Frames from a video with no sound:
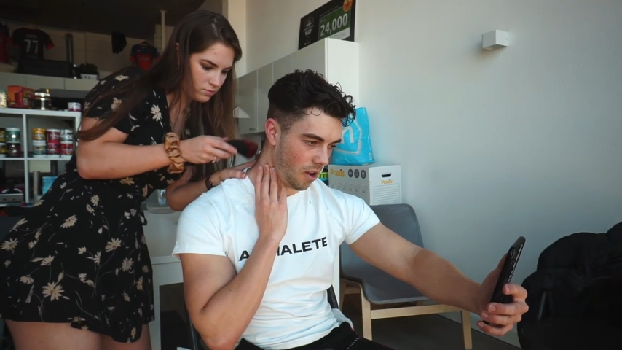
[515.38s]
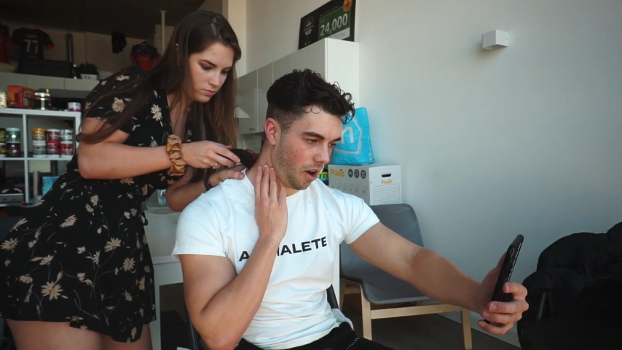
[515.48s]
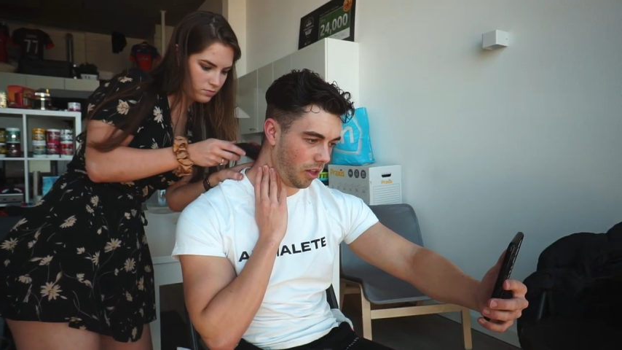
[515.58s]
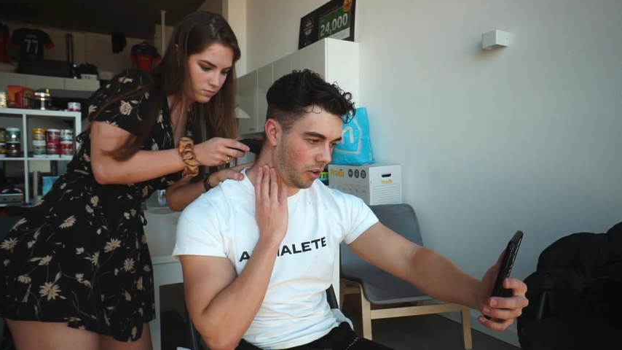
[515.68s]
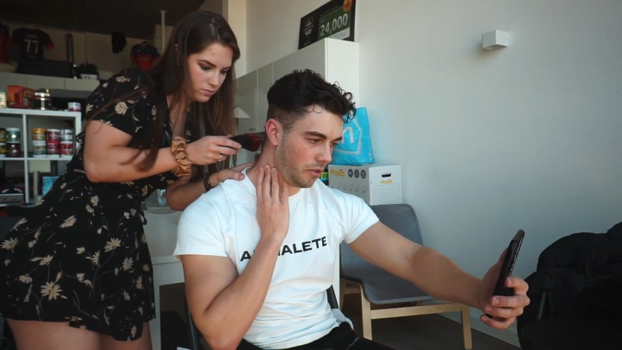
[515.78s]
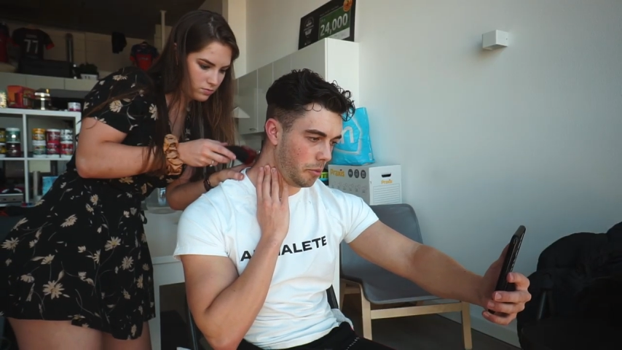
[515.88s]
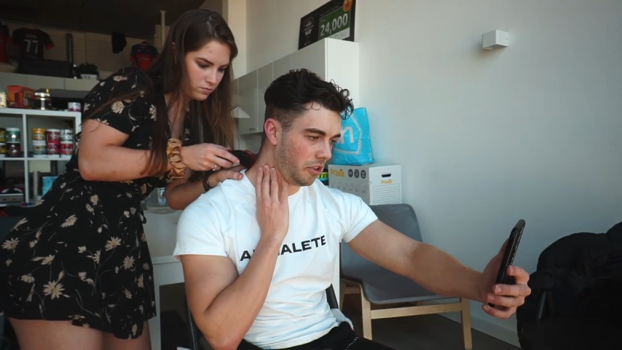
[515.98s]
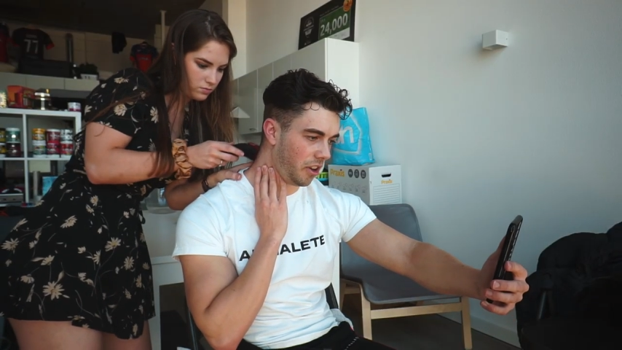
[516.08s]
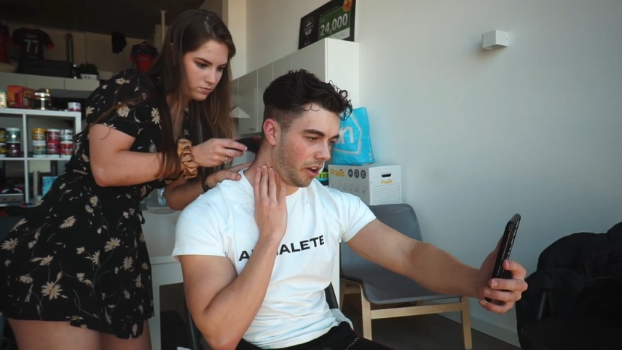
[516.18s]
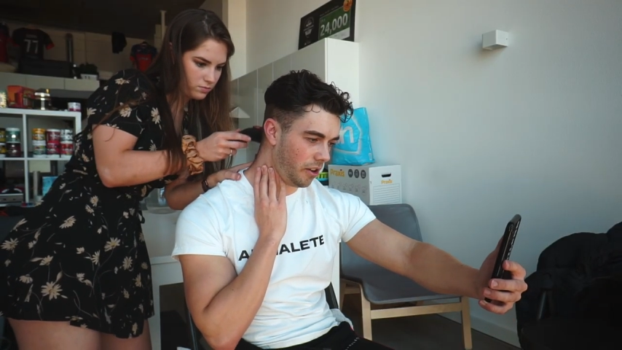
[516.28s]
Speaker 1: How long have you
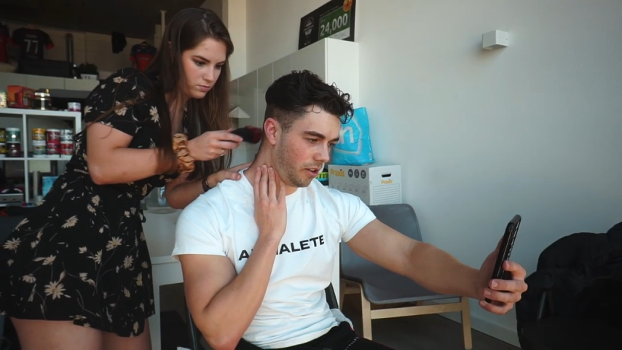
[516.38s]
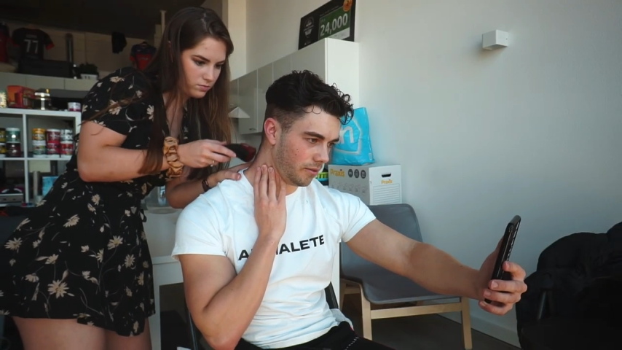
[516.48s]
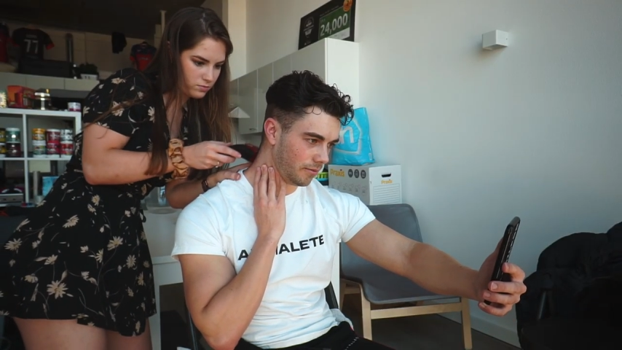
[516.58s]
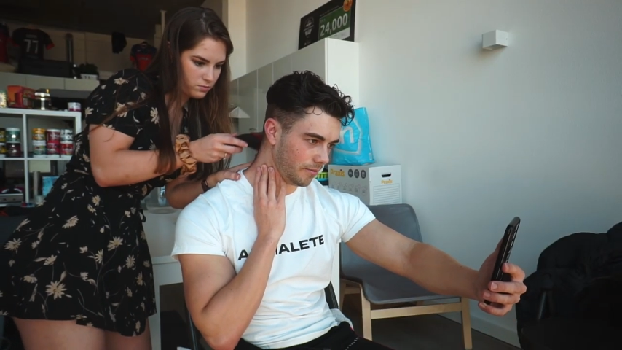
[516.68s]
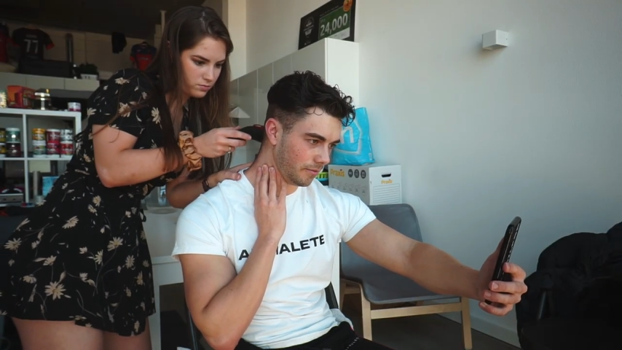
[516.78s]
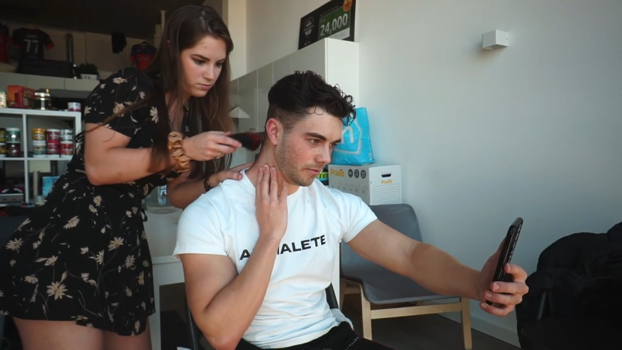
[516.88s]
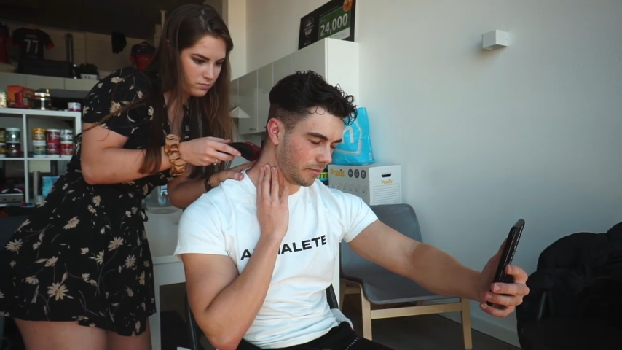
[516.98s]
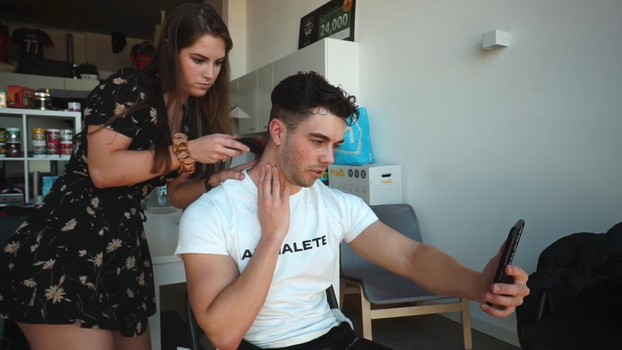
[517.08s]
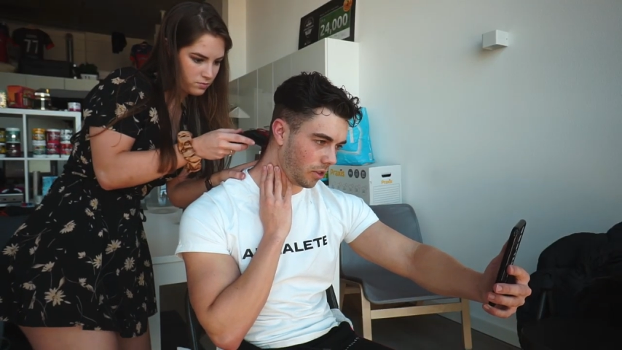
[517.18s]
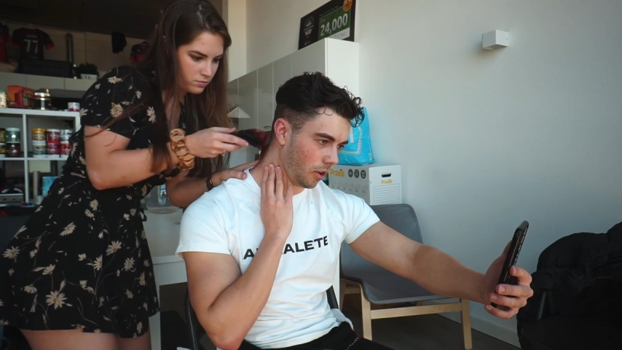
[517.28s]
been together?
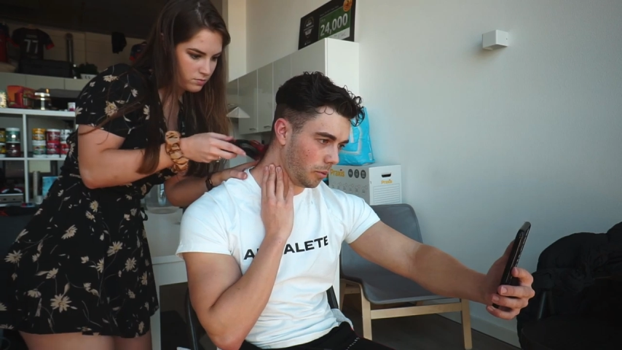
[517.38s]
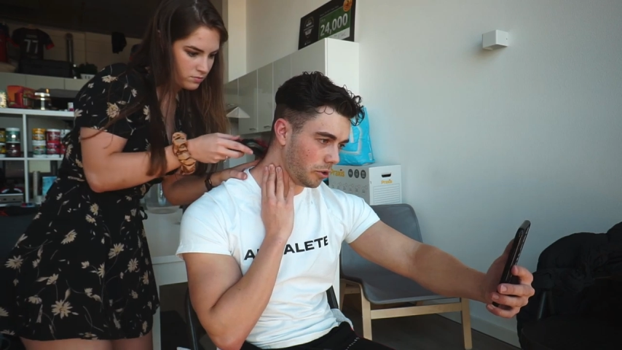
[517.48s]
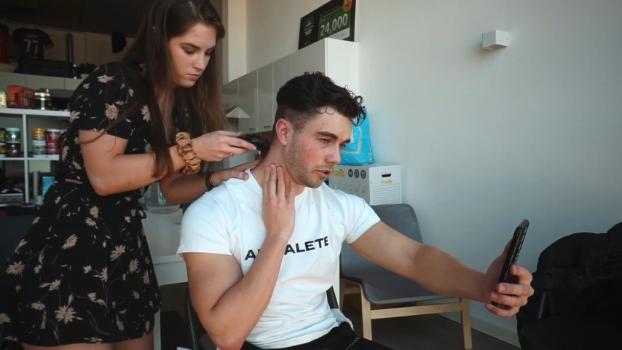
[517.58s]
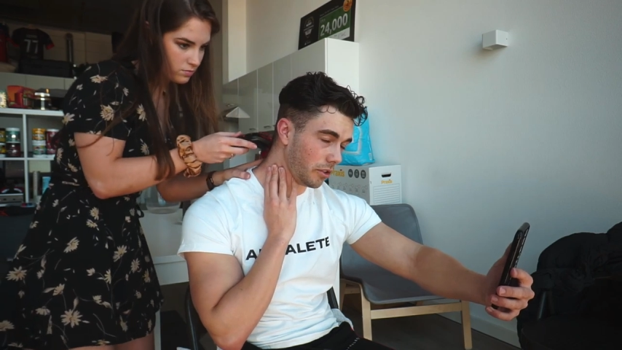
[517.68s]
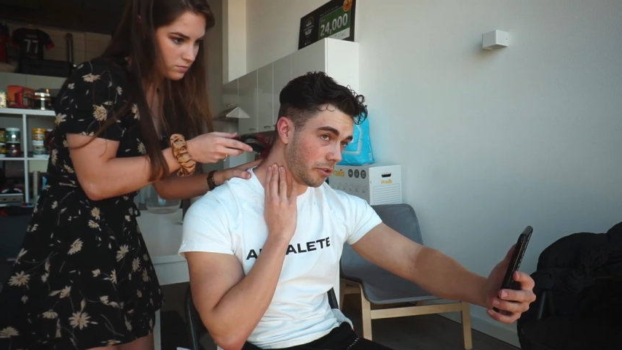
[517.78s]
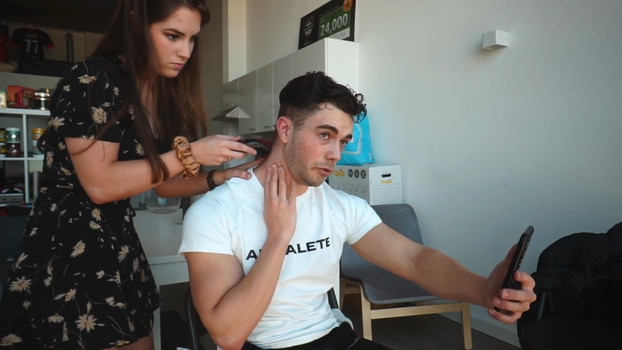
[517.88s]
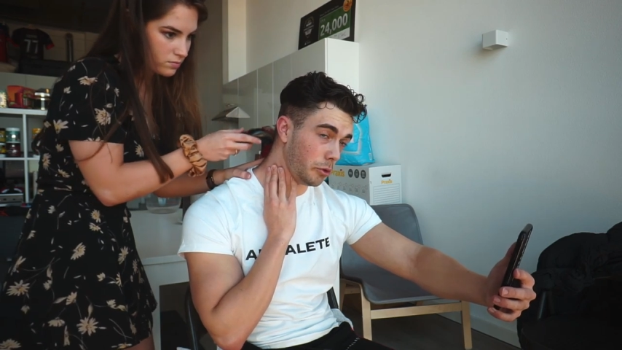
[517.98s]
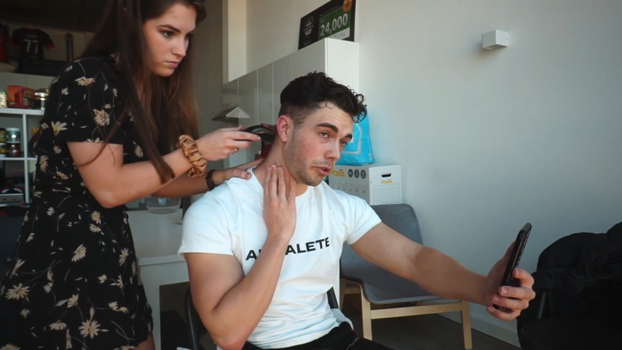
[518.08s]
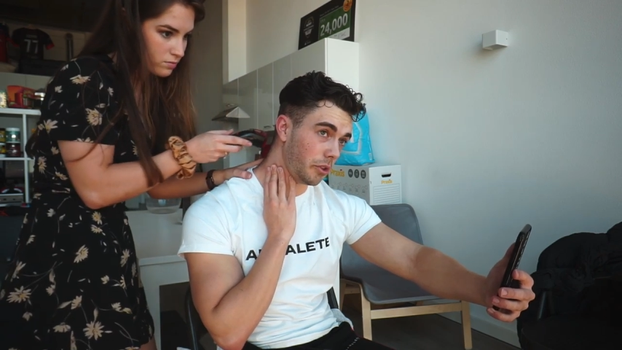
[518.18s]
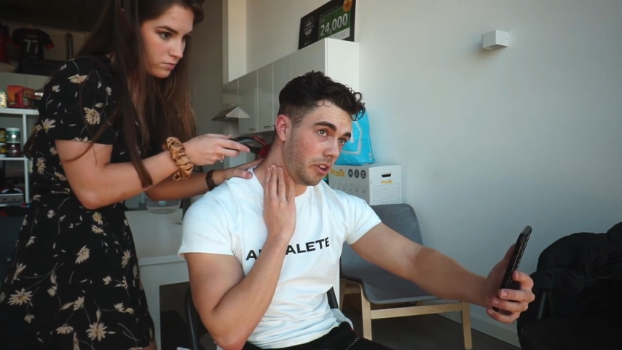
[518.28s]
Almost a full
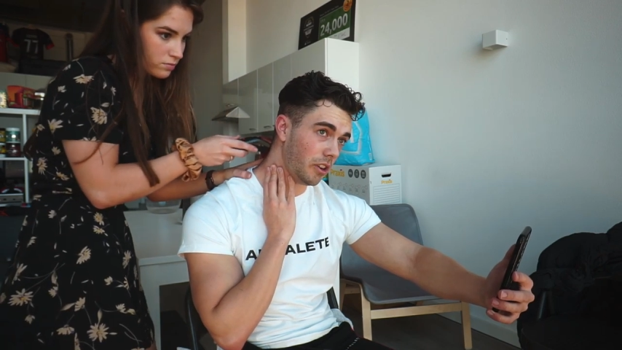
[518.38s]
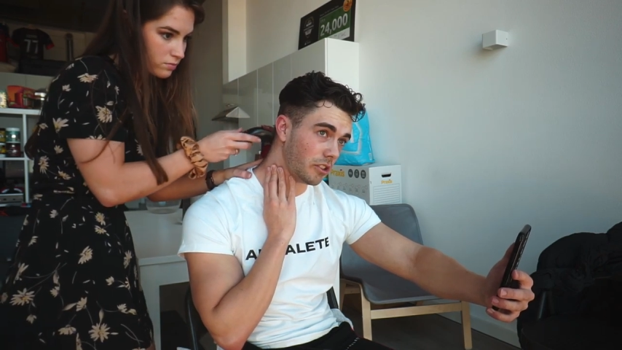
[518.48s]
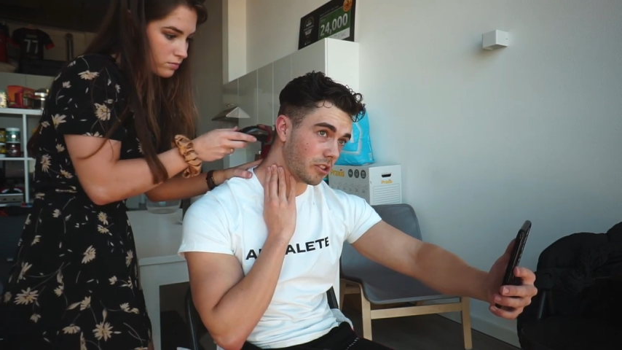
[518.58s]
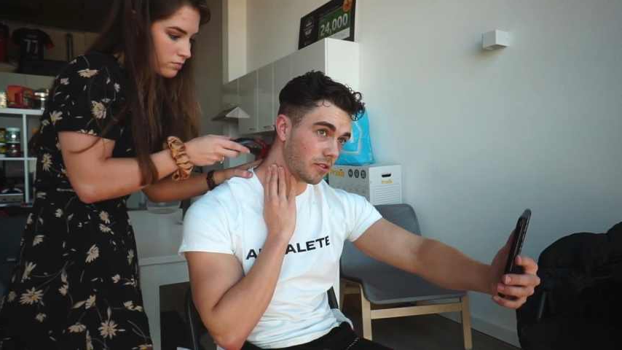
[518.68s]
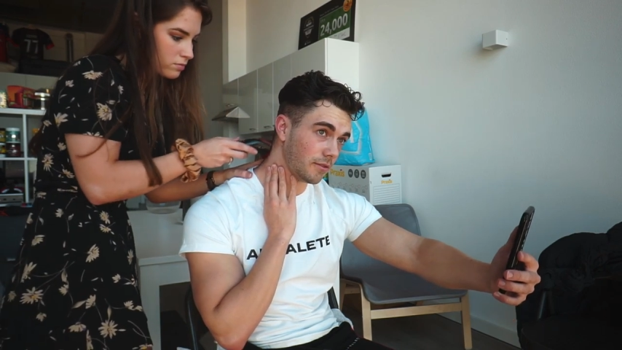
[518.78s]
three years.